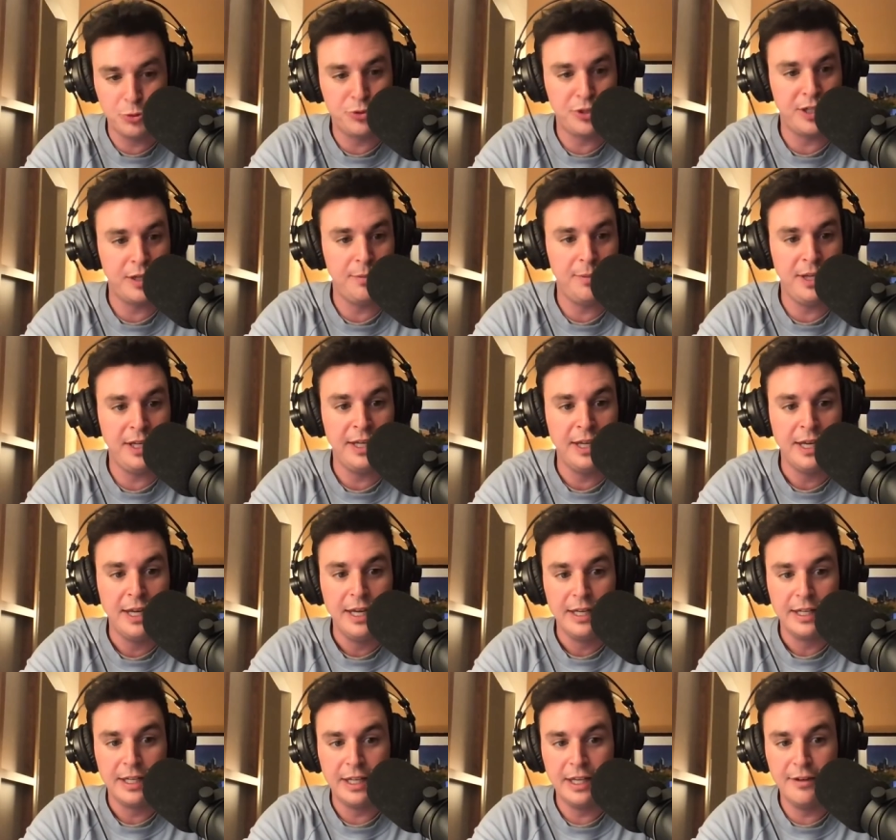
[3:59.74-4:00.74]
Timme,
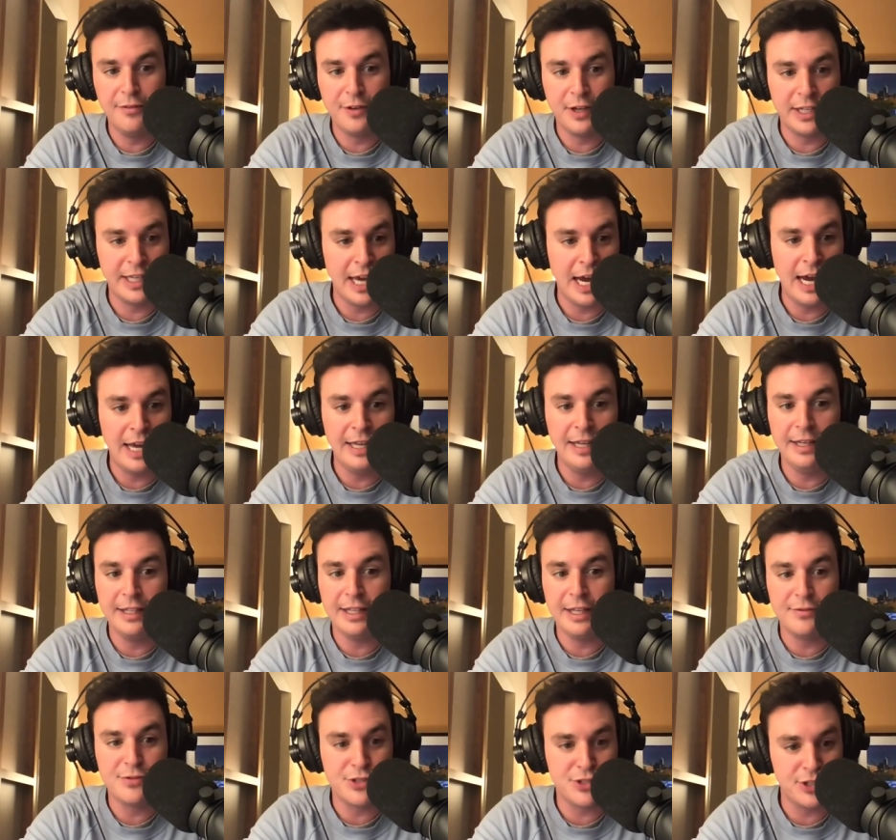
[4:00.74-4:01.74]
give Ayayi,
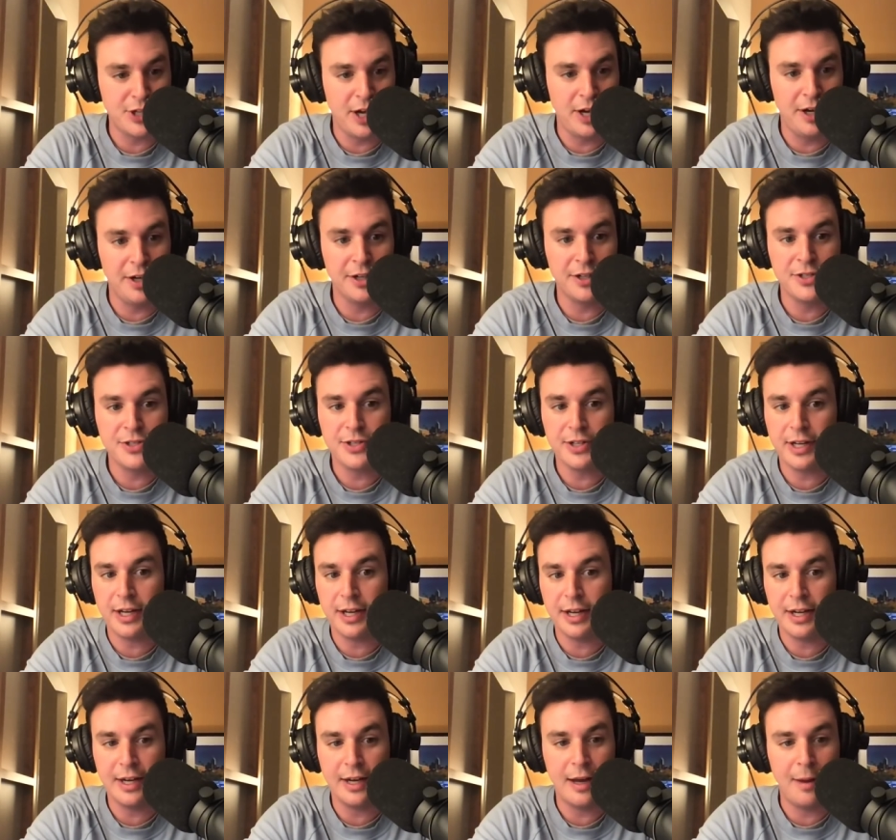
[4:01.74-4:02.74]
give Suggs, uh,
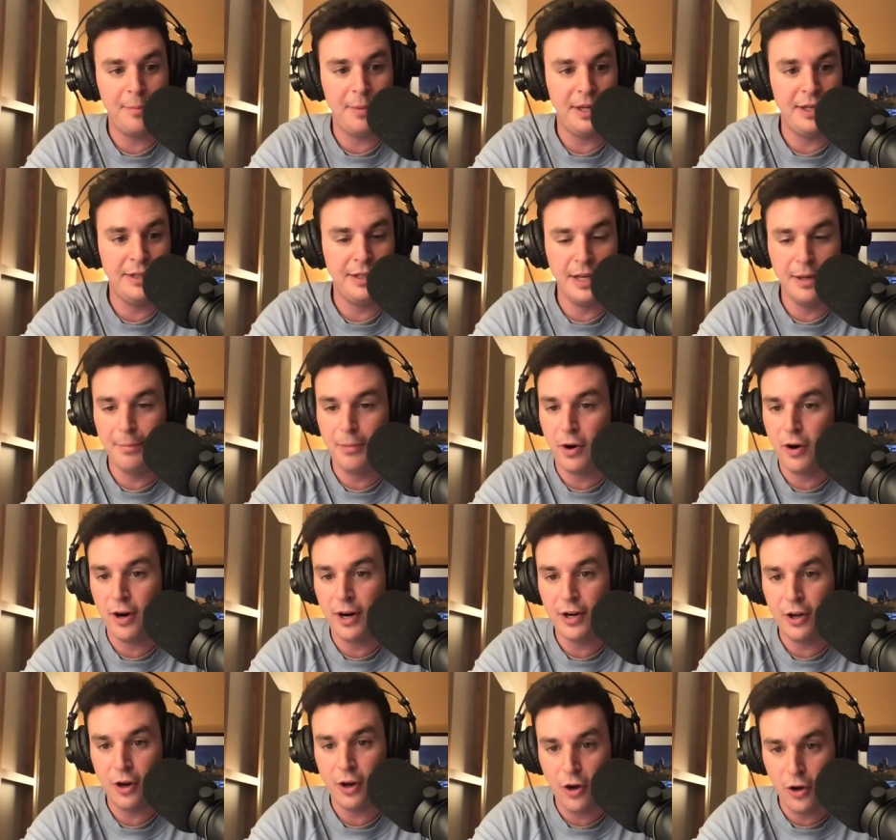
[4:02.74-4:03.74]
I mean,
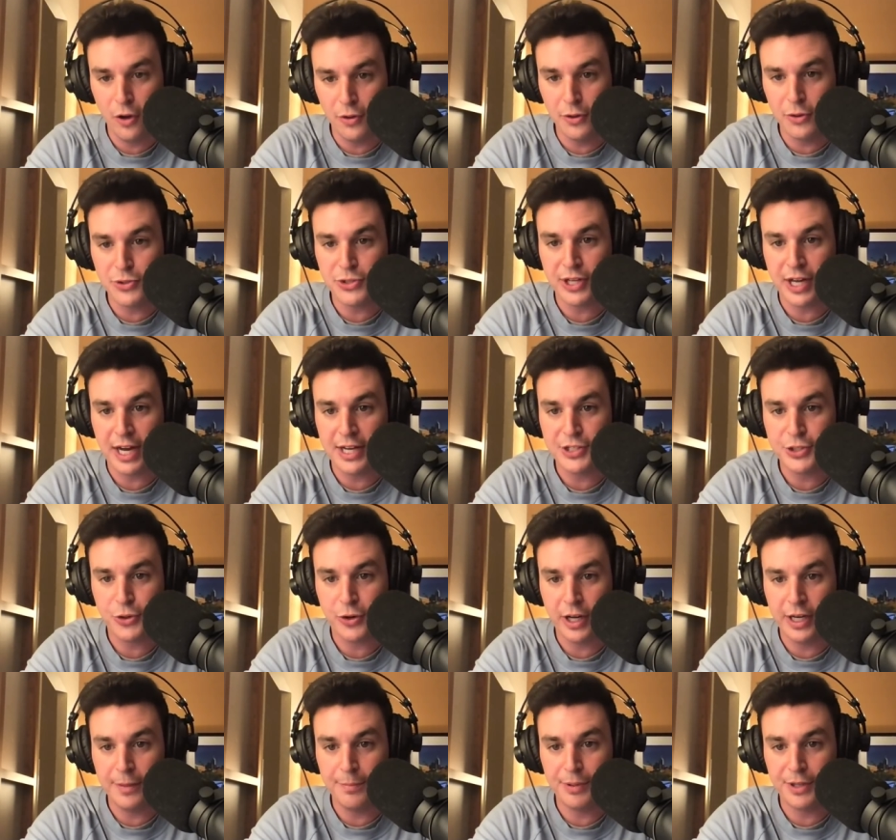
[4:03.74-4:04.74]
Nembhard, all those guys
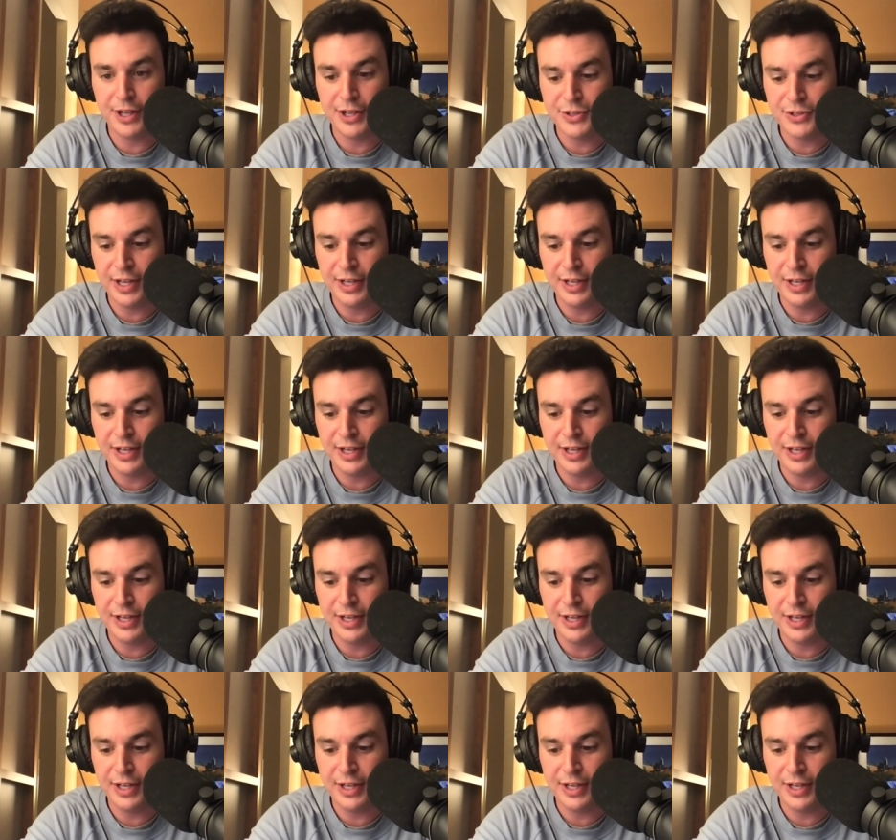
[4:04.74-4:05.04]
credit because they